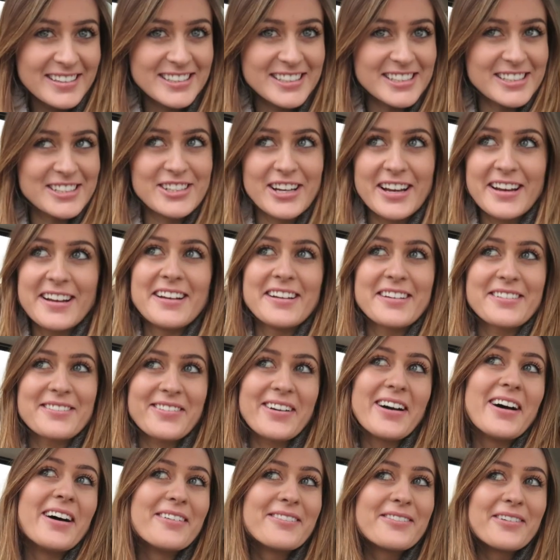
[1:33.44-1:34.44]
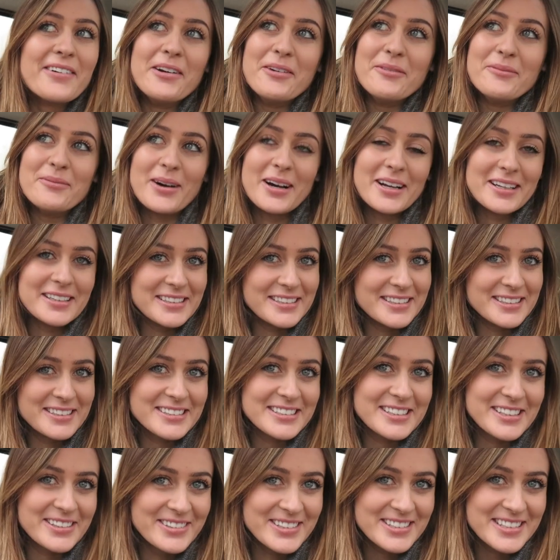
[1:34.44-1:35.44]
She's trying to look for her phone, but
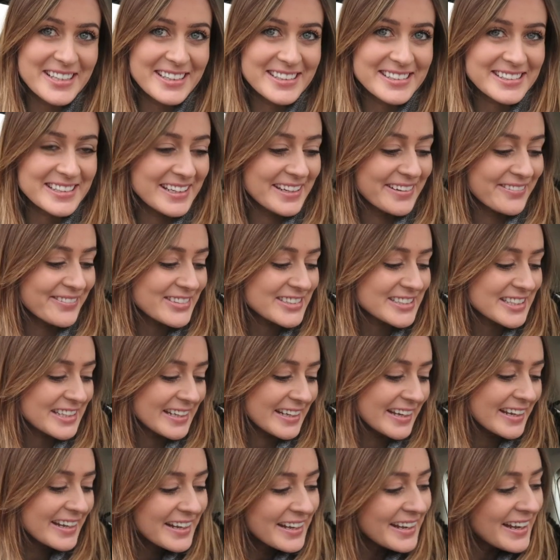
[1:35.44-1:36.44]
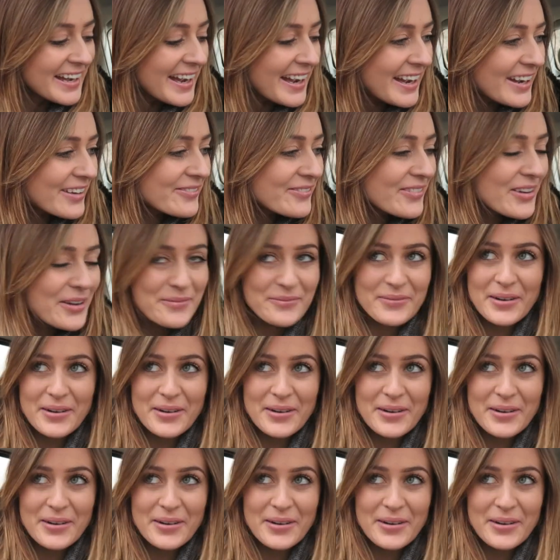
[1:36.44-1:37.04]
she was asking if it's in here.